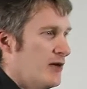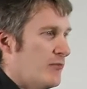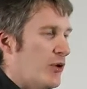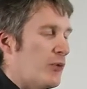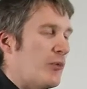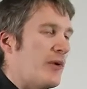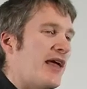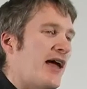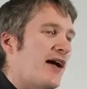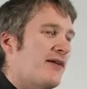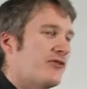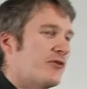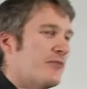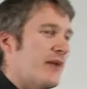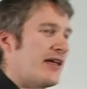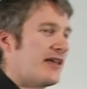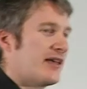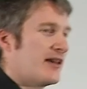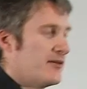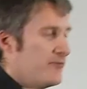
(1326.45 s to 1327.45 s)
But we have to
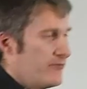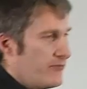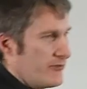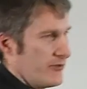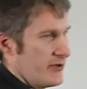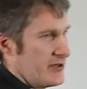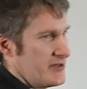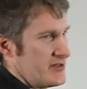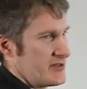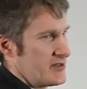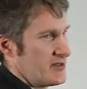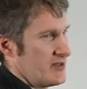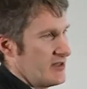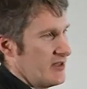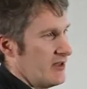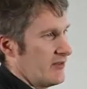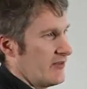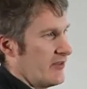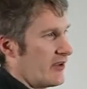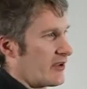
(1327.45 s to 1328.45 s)
make an inference
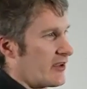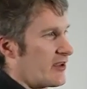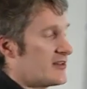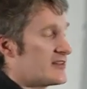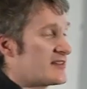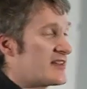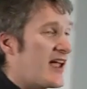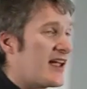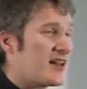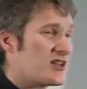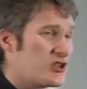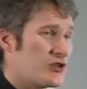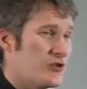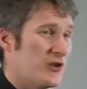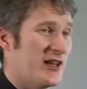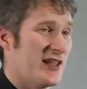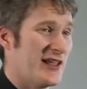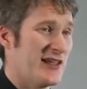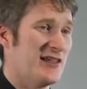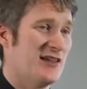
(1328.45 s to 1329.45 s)
that
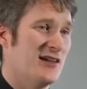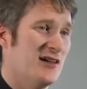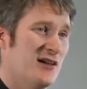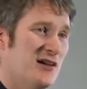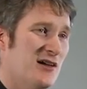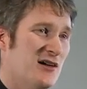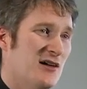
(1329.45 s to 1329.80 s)
contextually,